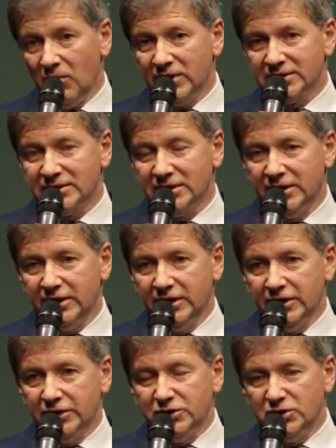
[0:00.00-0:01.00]
us
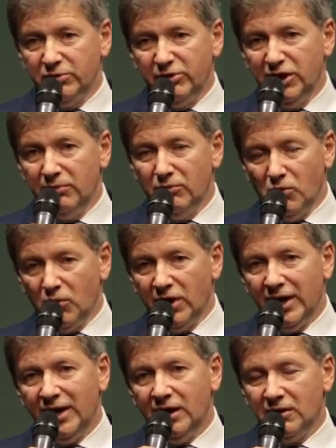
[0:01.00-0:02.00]
to be more
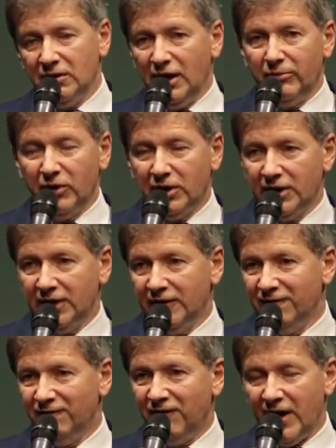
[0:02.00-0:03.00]
economically
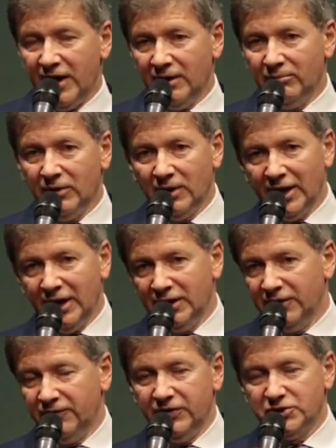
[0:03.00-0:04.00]
viable and
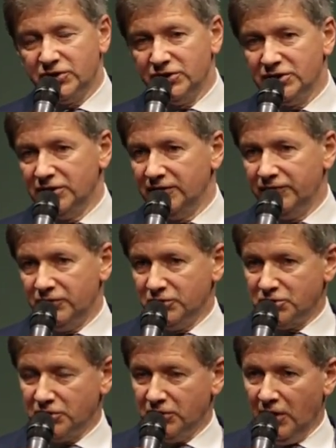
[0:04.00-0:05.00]
efficient in the
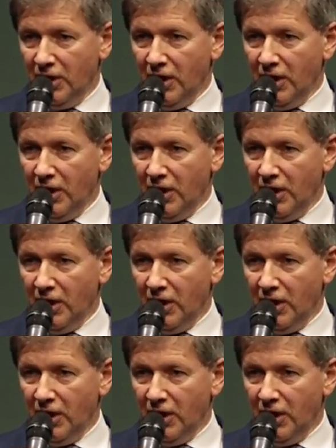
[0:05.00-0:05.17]
future.